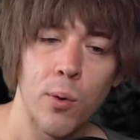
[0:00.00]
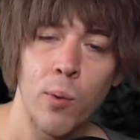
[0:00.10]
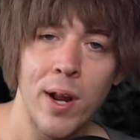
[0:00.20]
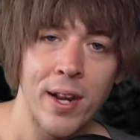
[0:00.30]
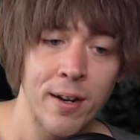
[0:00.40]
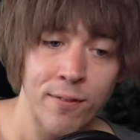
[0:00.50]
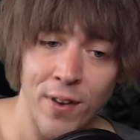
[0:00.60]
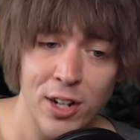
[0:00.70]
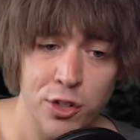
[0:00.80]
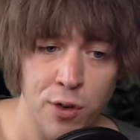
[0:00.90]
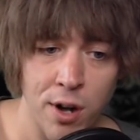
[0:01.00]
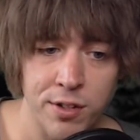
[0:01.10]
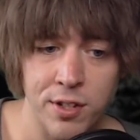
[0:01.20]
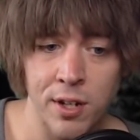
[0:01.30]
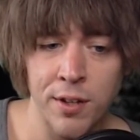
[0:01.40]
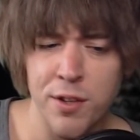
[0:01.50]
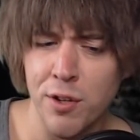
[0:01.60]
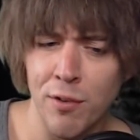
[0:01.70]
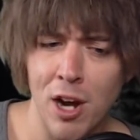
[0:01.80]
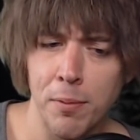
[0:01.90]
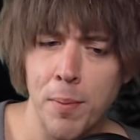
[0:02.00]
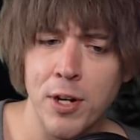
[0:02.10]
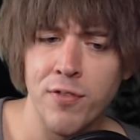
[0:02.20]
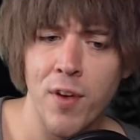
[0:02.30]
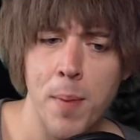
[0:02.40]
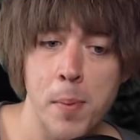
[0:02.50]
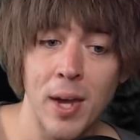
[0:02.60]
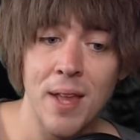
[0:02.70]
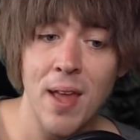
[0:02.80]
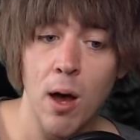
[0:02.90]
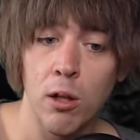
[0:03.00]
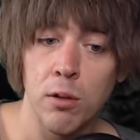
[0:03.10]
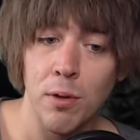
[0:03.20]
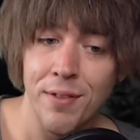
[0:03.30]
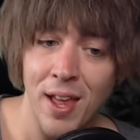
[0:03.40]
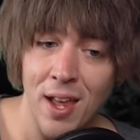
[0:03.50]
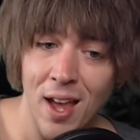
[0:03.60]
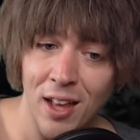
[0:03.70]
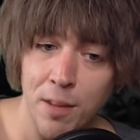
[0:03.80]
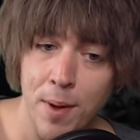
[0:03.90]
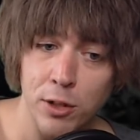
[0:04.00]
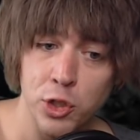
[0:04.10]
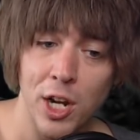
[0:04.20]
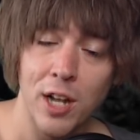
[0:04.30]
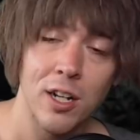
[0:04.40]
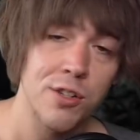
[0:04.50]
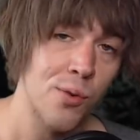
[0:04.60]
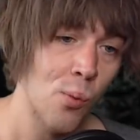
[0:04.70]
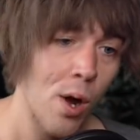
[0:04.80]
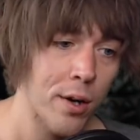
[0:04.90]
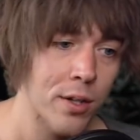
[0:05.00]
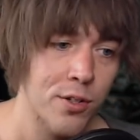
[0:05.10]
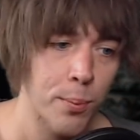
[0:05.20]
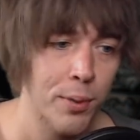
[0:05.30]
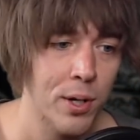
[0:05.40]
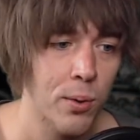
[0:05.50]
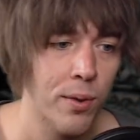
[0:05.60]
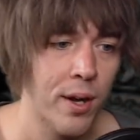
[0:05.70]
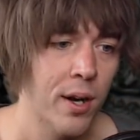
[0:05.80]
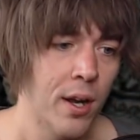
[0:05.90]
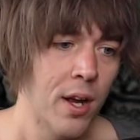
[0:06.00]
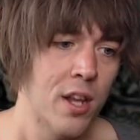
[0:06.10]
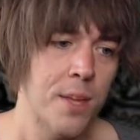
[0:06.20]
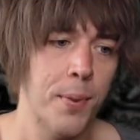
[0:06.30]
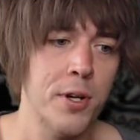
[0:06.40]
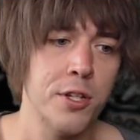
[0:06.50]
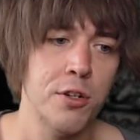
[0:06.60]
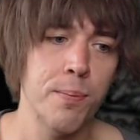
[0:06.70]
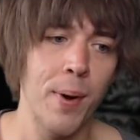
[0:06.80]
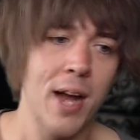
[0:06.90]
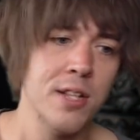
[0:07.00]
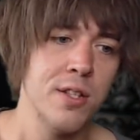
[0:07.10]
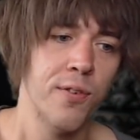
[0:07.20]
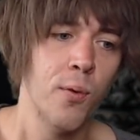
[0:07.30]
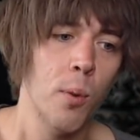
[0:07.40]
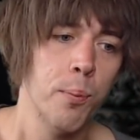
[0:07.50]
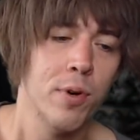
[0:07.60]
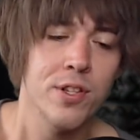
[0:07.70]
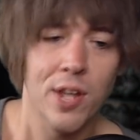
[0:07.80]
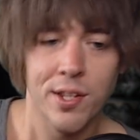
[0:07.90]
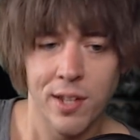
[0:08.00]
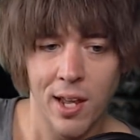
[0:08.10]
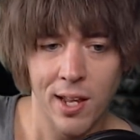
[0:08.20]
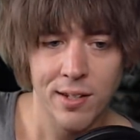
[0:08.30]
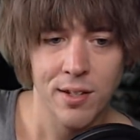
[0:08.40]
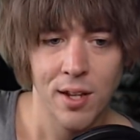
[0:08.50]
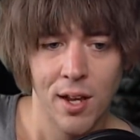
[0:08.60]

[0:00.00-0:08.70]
right here. Very strong skill, and you can randomly petrify people. And they elemental chain because they're water. So pretty cool there. The person who binds the 4 Princess Kings,